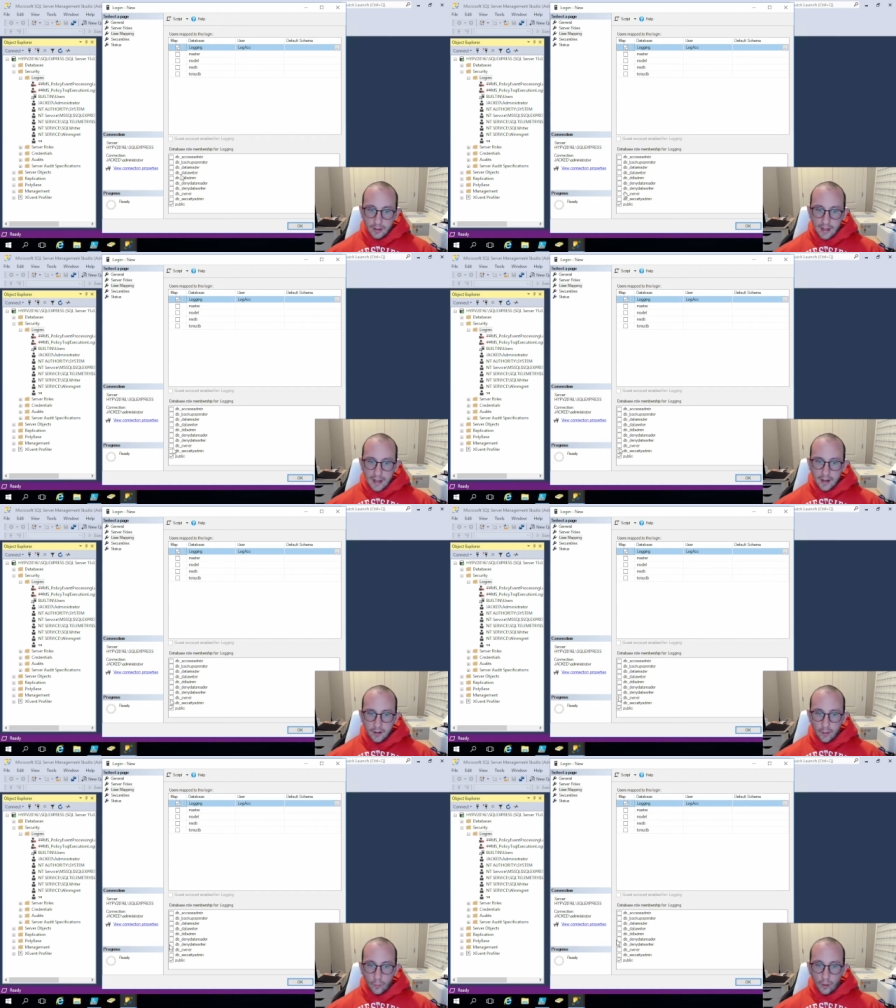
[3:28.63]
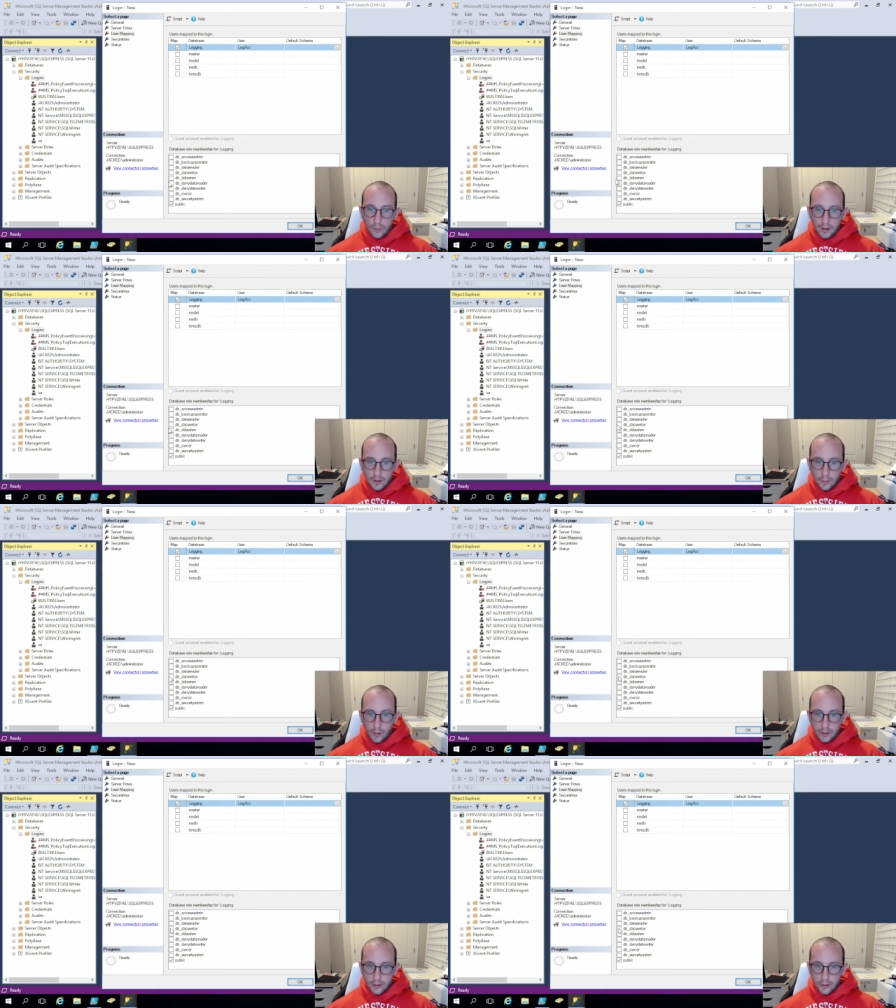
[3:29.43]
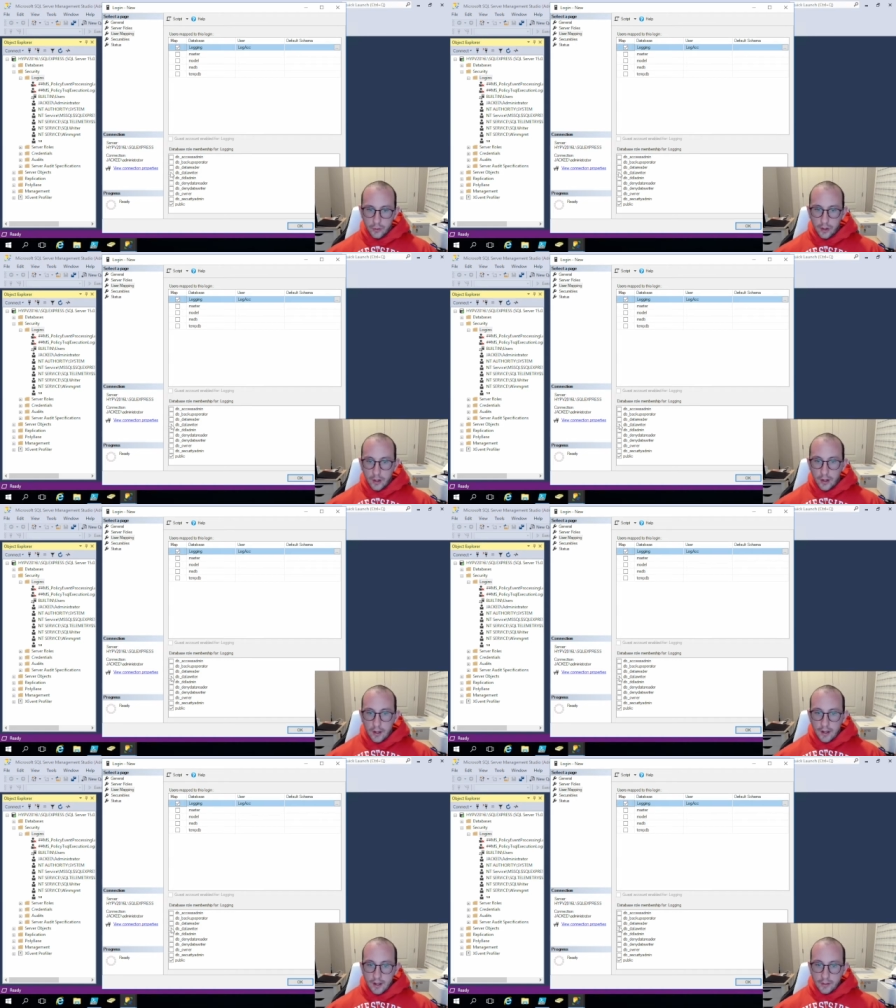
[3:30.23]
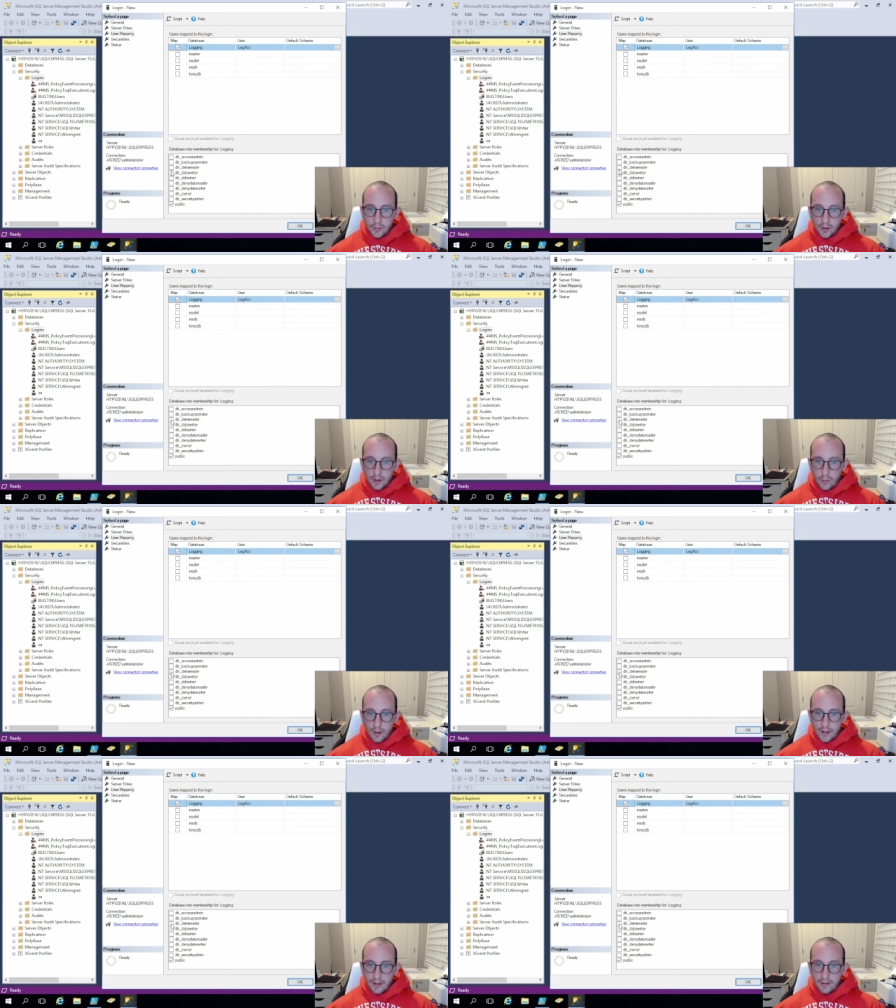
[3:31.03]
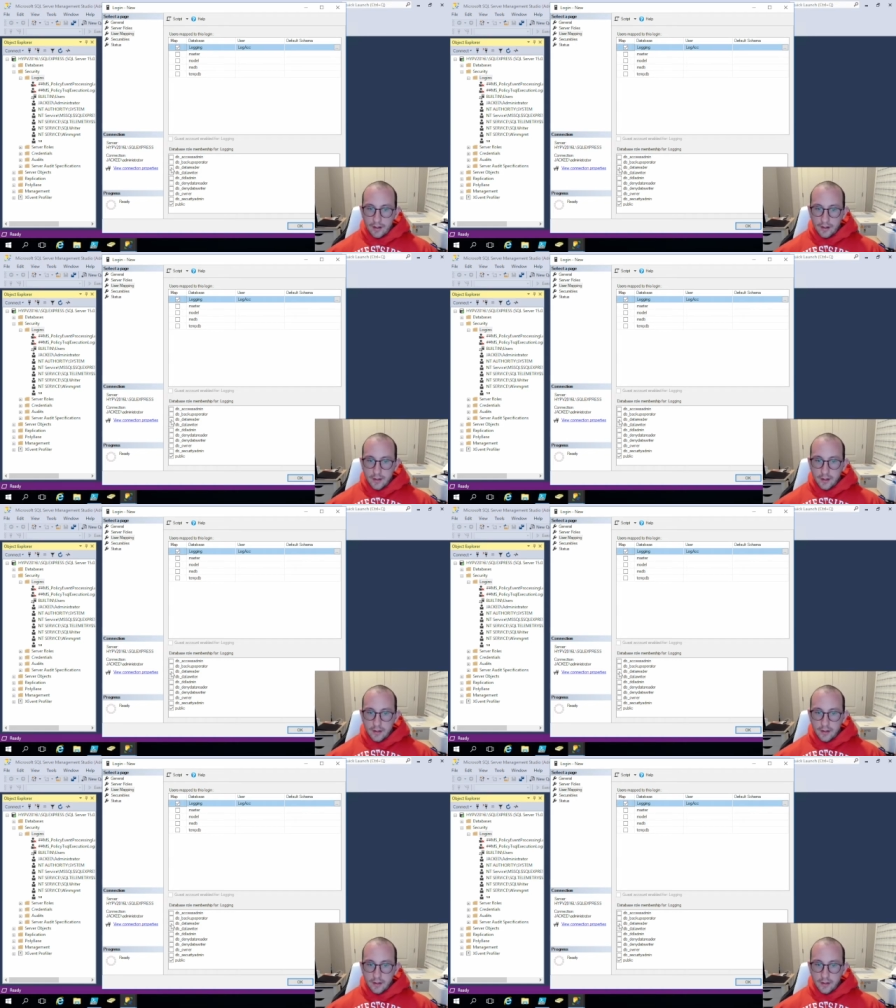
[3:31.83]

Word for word: And what we are going to want to do is we're going to want to give it